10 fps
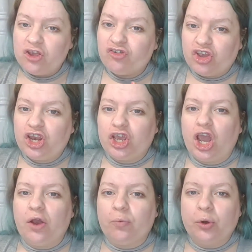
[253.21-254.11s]

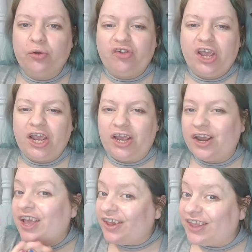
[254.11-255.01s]
skincare routine.
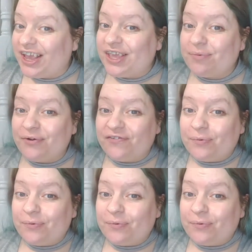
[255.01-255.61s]
Thank you all for